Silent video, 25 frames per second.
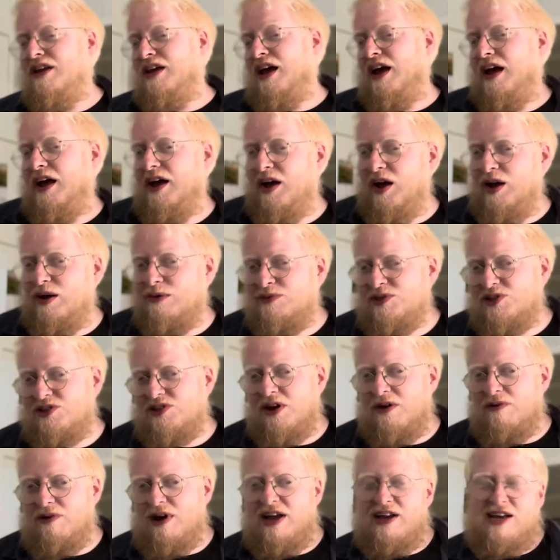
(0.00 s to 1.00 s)
Um,
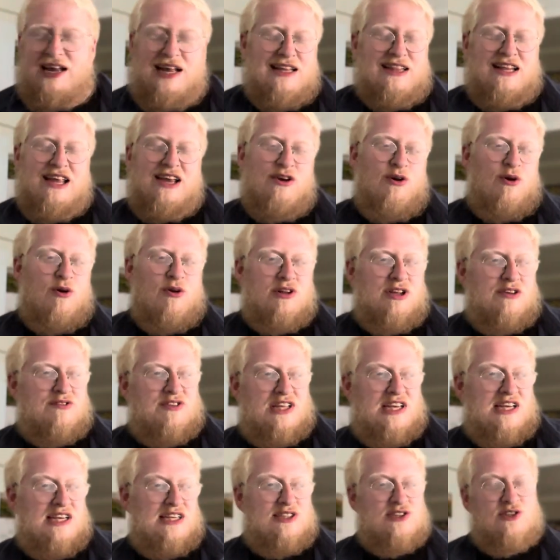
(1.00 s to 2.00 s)
so I act like all of
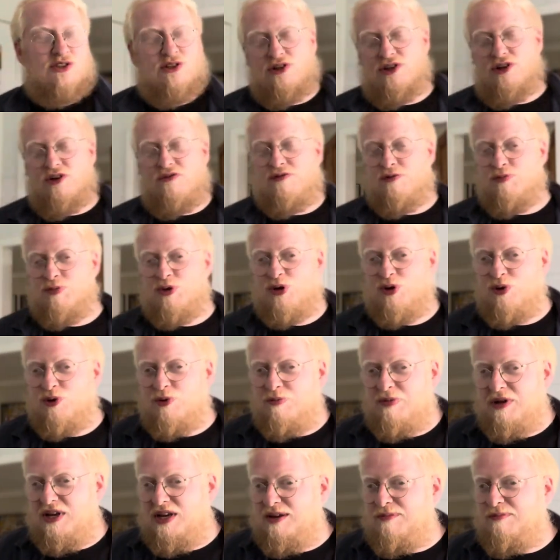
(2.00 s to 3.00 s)
these lovable
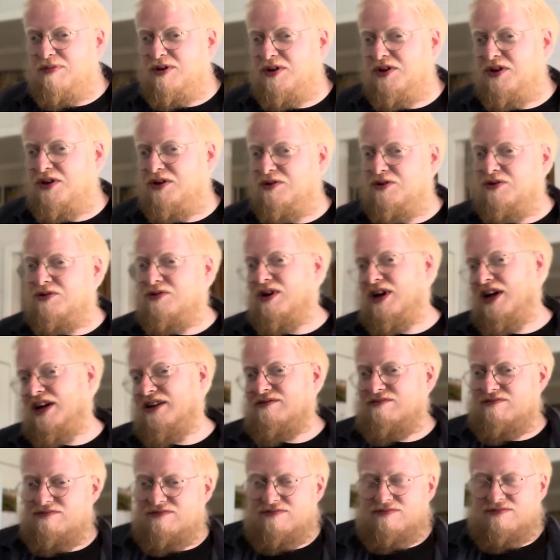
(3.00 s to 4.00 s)
people who
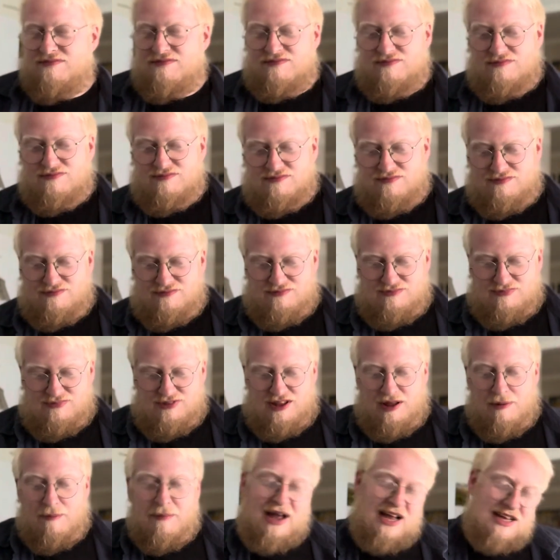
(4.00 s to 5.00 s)

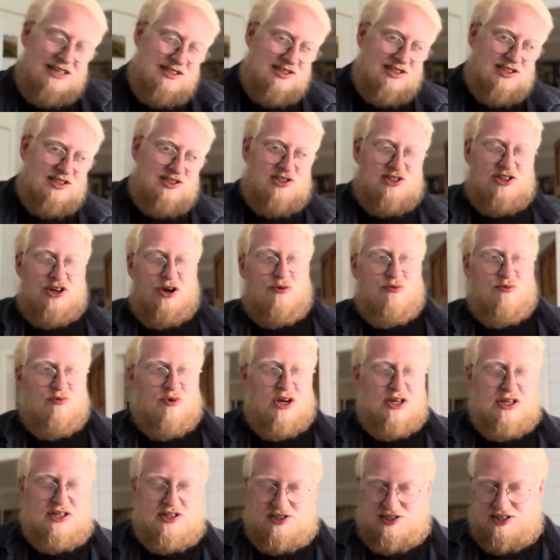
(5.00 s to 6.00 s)
the masses don't
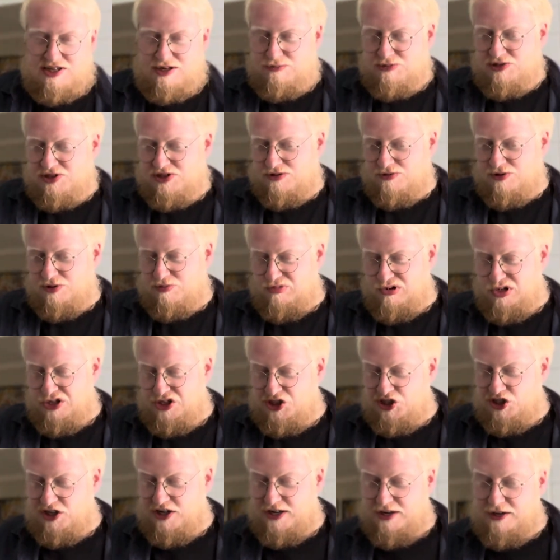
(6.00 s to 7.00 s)
really seem to
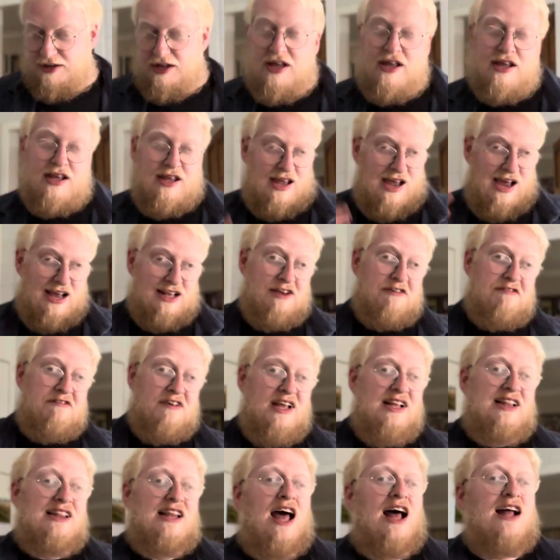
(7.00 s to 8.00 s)
appreciate. And I
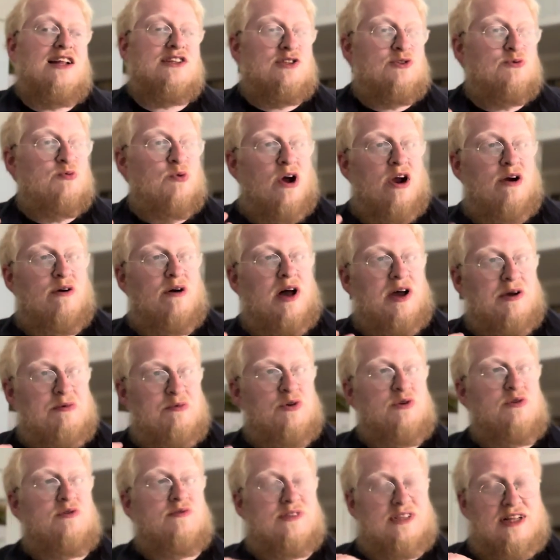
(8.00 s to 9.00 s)
think that's where I
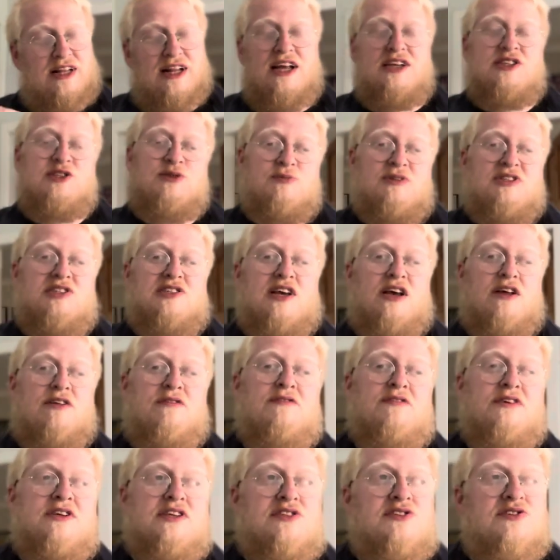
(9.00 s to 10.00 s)
would class
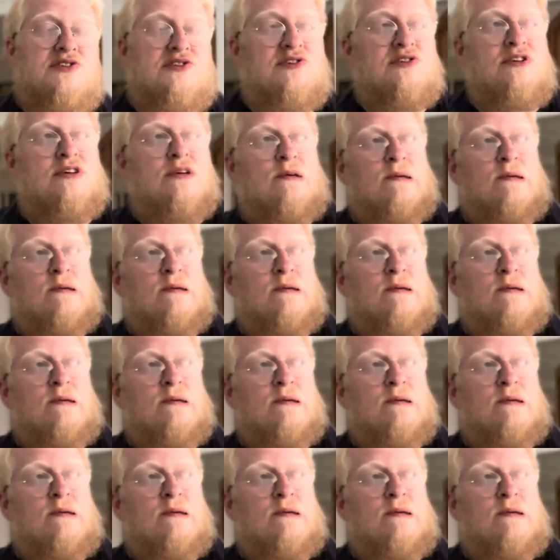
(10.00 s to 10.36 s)
myself is